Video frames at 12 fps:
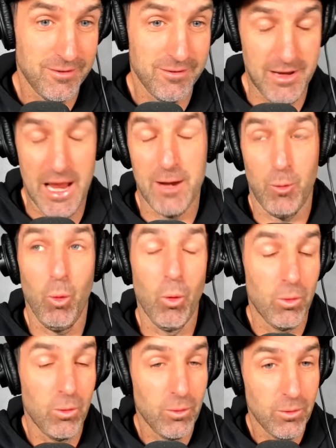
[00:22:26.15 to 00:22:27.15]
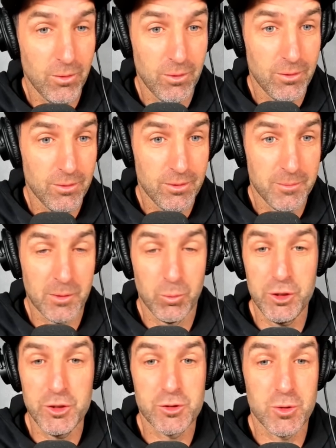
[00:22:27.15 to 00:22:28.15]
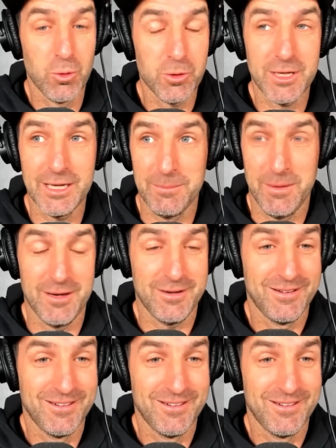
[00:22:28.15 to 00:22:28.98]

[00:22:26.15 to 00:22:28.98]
at all. I'm like, what are you talking about?